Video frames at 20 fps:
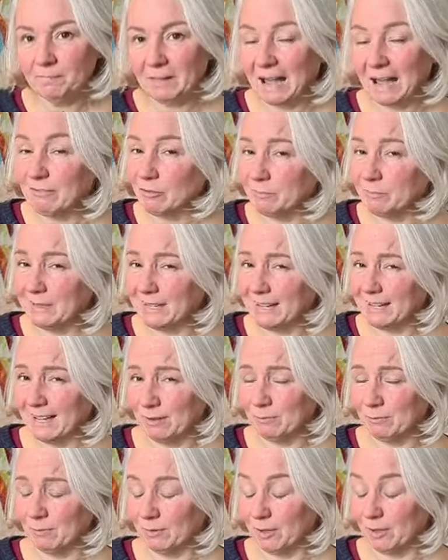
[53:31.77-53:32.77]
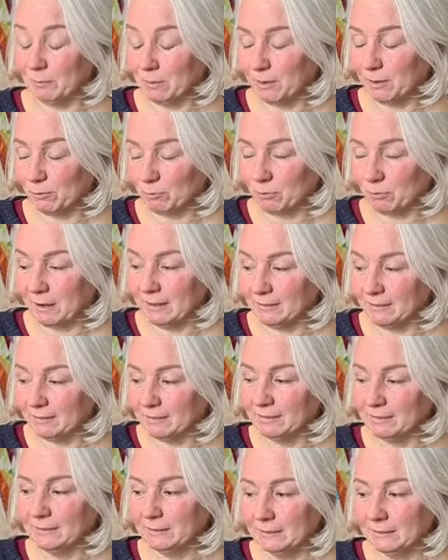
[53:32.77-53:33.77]
I have to be careful though, because red
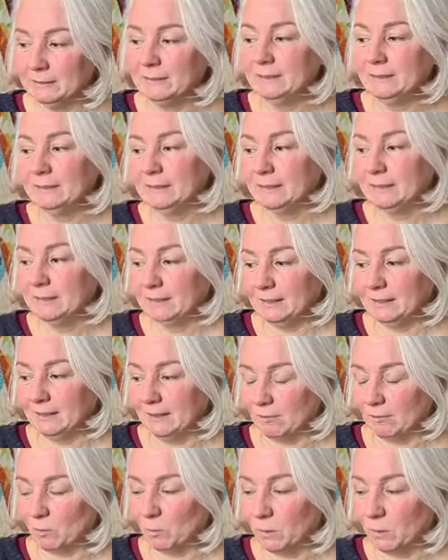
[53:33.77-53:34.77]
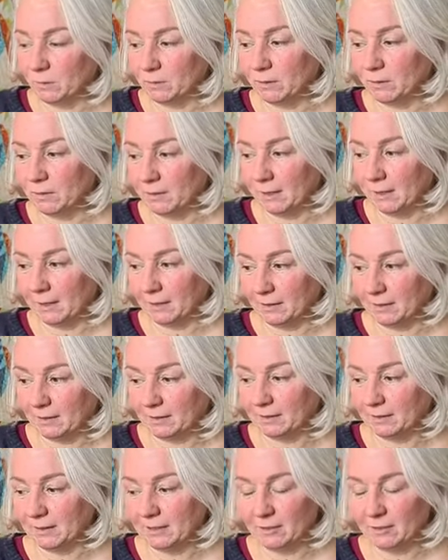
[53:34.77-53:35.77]
is the one thing
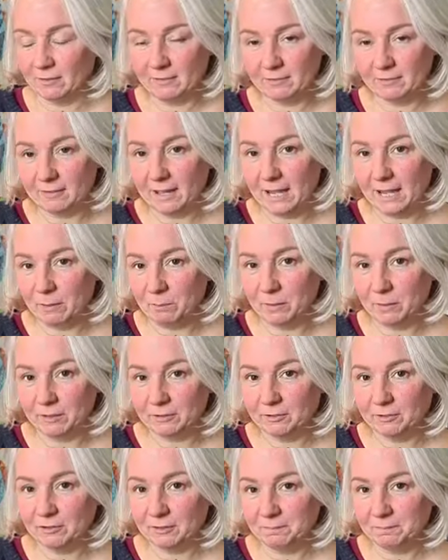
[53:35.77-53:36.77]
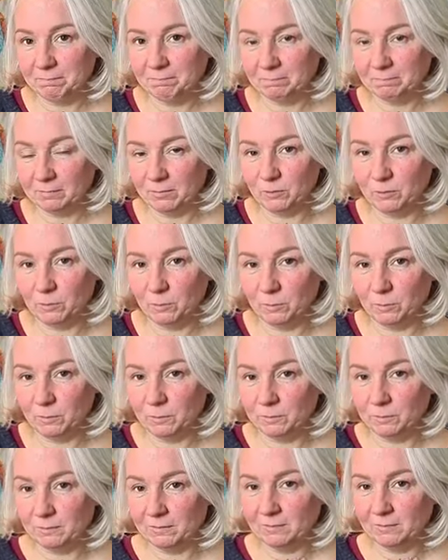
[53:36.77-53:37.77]
that it doesn't take much
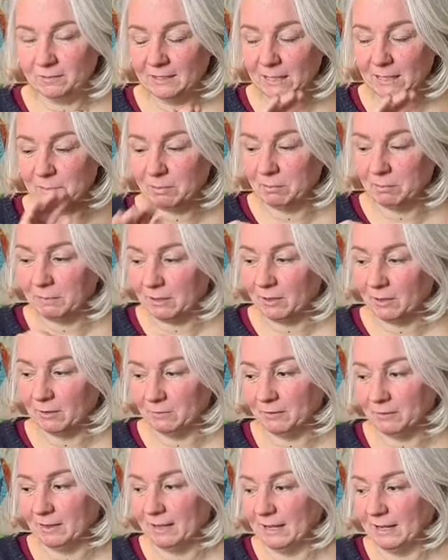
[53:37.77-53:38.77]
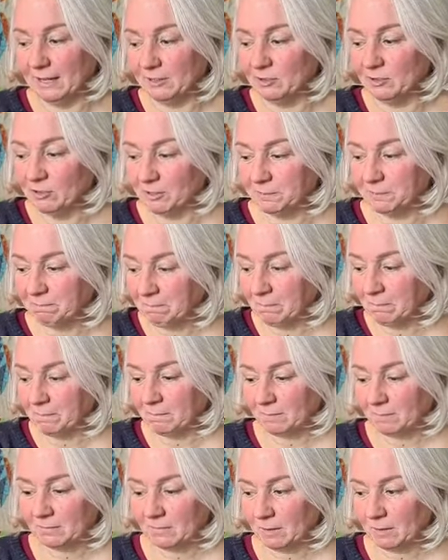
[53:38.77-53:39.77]
to tip me over the edge.
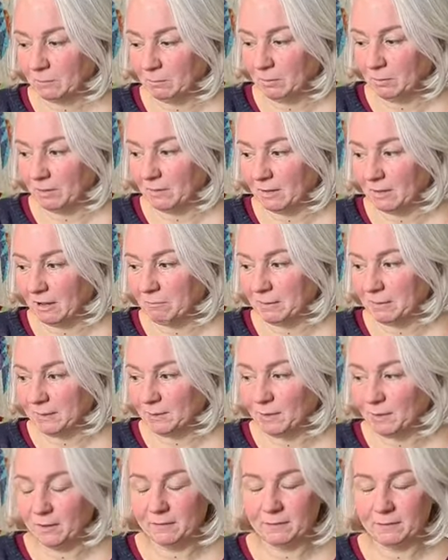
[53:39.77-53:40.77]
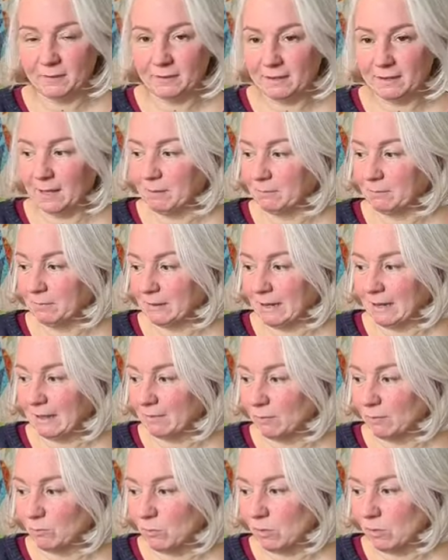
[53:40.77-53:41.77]
But I've been nursing that
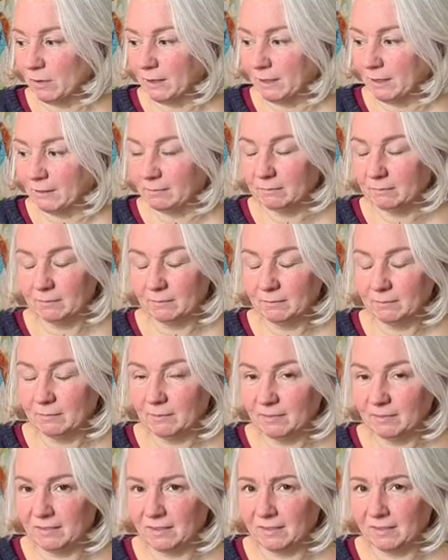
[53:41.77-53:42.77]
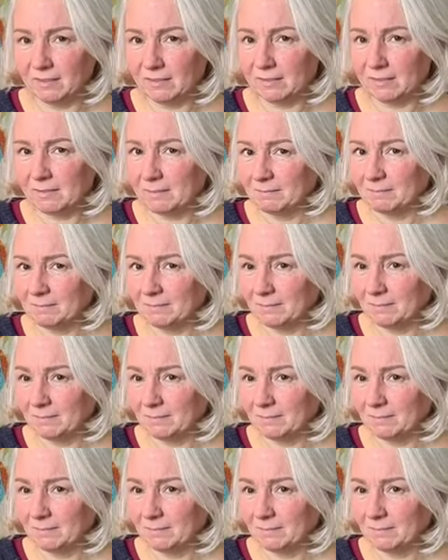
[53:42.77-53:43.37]
glass of wine since